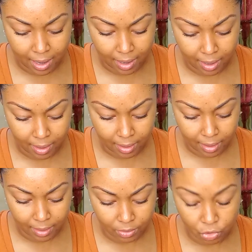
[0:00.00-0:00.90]

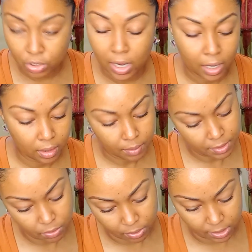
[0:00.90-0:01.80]
Let me
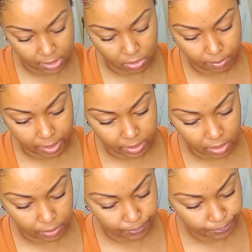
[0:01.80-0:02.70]
see what it says on the back
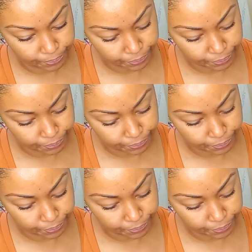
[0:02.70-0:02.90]
here.